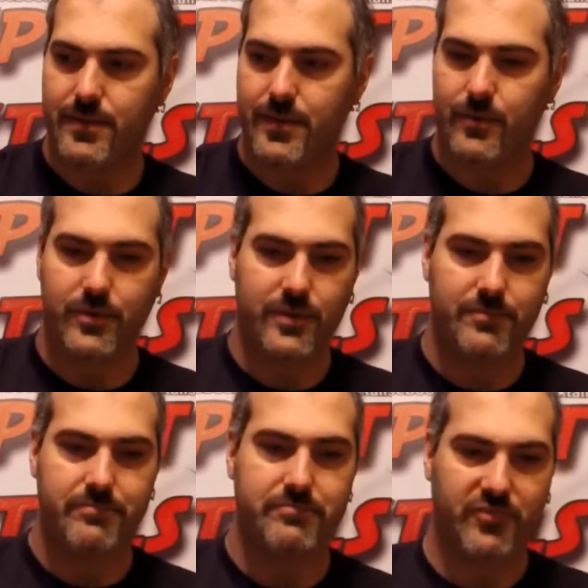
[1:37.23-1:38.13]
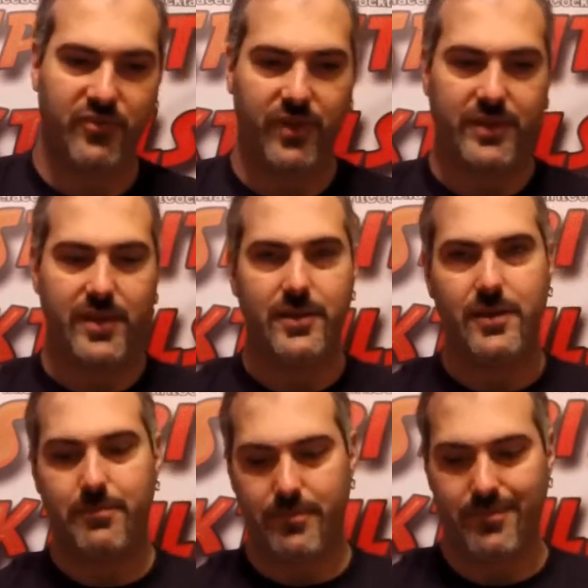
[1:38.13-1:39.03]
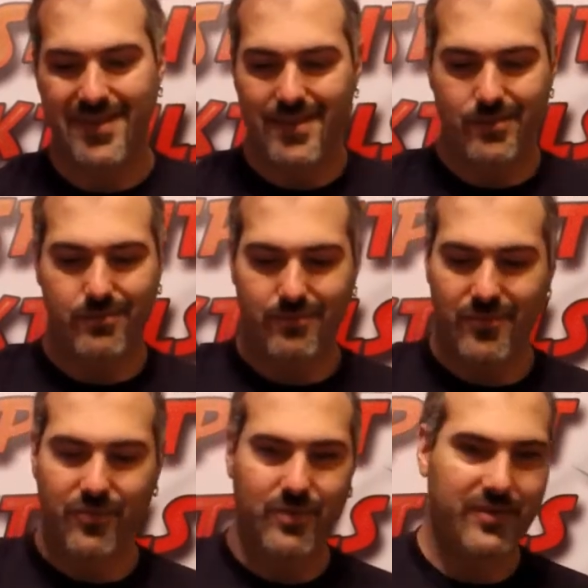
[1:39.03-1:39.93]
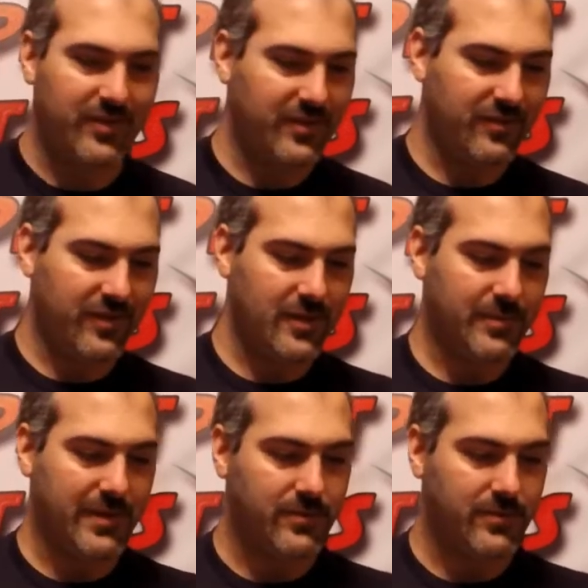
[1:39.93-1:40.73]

and you want to shake that up. The reason why I'm saying shake it up,